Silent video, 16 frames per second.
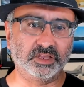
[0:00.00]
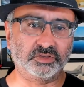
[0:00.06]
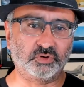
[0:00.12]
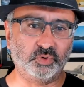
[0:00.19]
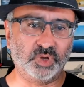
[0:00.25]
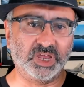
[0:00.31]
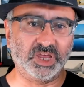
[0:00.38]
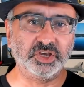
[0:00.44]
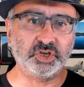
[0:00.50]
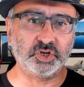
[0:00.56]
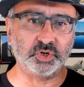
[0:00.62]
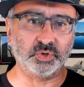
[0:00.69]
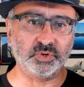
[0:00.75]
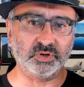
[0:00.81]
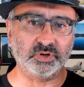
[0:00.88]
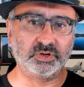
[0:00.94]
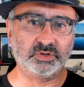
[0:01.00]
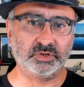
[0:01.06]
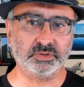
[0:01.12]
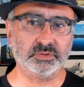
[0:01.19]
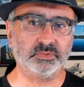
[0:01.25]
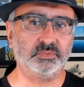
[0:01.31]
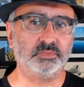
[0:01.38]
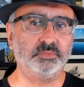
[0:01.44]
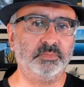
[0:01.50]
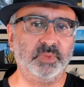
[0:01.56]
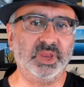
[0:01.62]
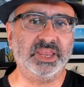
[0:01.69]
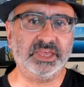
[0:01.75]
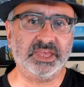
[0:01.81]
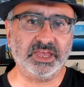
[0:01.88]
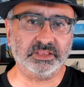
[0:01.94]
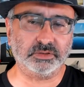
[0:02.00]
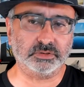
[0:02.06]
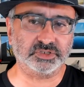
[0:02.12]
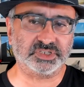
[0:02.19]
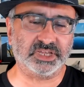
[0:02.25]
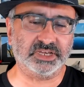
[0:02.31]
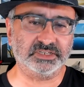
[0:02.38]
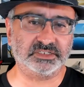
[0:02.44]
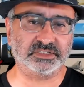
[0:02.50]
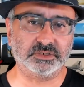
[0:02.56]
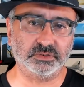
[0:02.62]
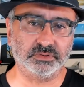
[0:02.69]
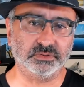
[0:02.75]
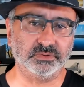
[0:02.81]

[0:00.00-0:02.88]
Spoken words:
through Intune to mitigate those things.